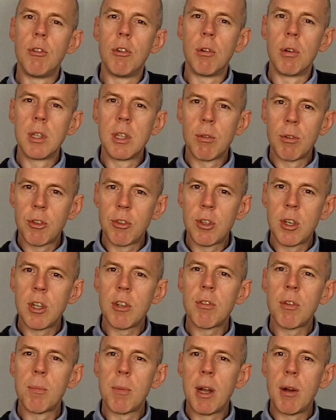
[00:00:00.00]
During the
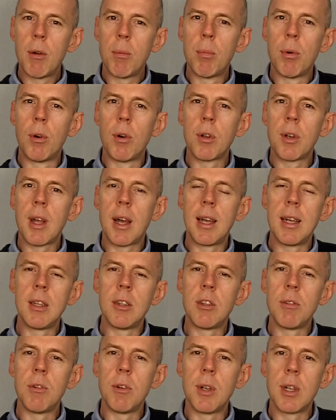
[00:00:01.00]
research for my report, I
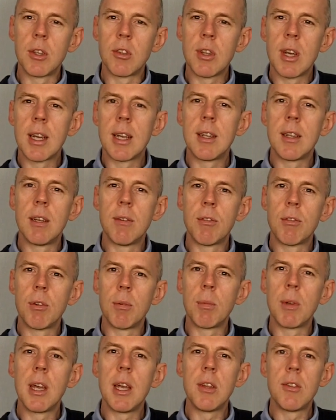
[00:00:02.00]
interviewed executives
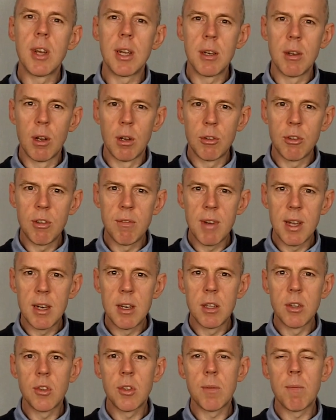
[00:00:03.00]
from key technology
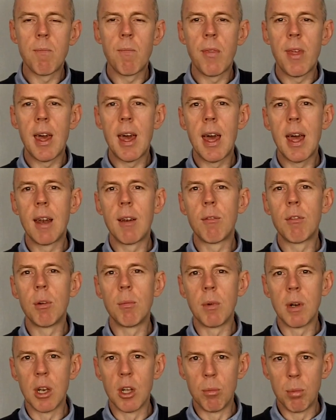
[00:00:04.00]
vendors and
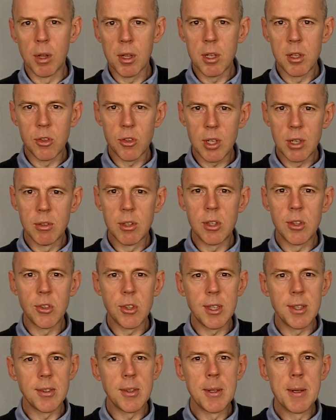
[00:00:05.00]
from global
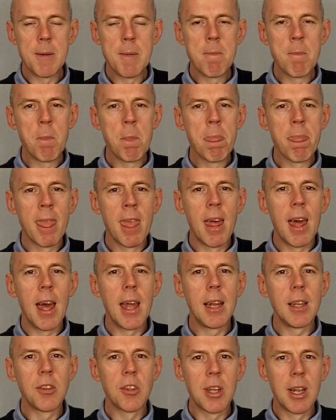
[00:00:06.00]
consultancies.
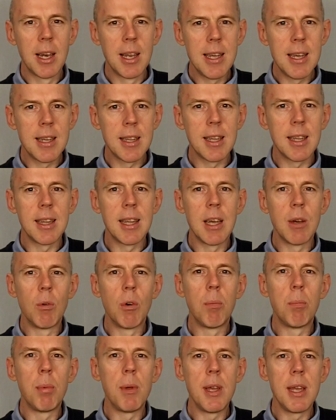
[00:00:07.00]
And it's clear that there
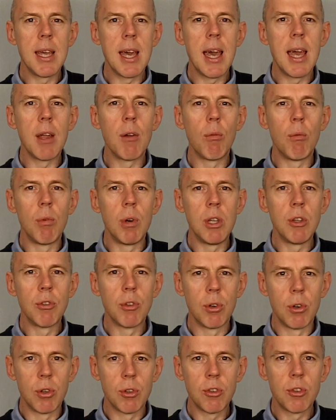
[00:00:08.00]
will be a
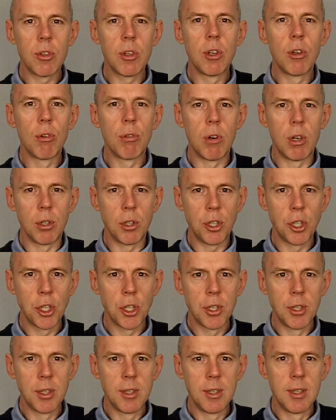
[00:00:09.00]
resource
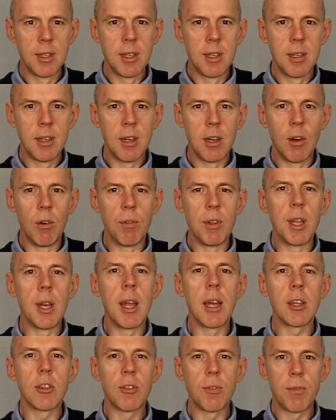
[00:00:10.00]
crunch over the
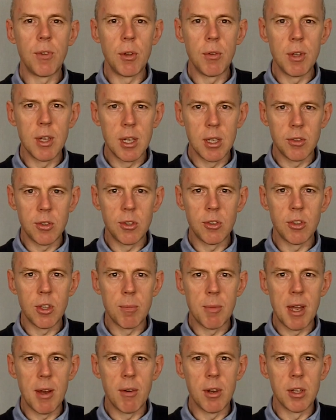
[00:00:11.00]
next few years in
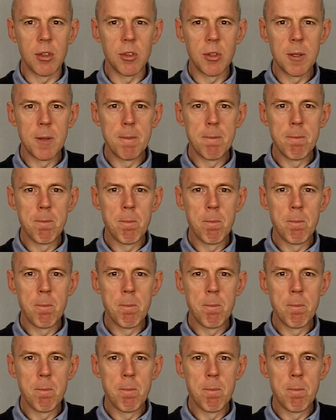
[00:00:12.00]
some areas.